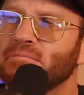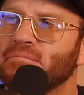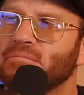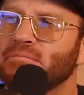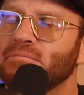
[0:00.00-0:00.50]

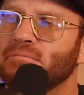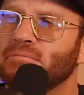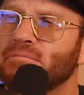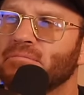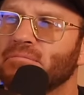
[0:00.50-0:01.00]

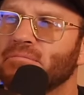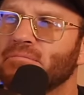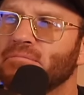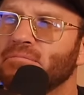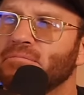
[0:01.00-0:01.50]

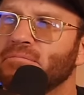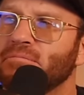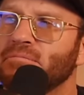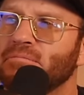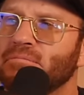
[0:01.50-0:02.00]

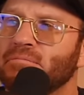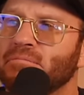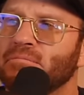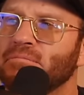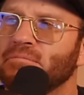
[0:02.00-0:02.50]

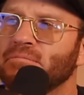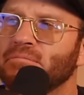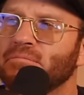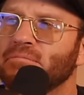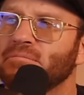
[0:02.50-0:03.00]

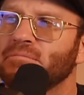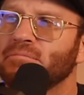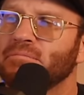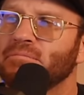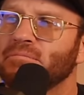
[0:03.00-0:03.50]

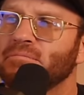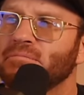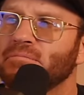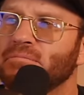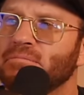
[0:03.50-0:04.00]

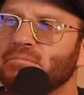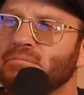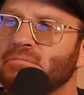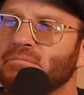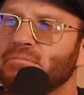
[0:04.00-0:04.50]

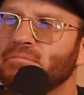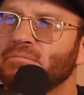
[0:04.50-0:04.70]
No words are spoken by the person on screen.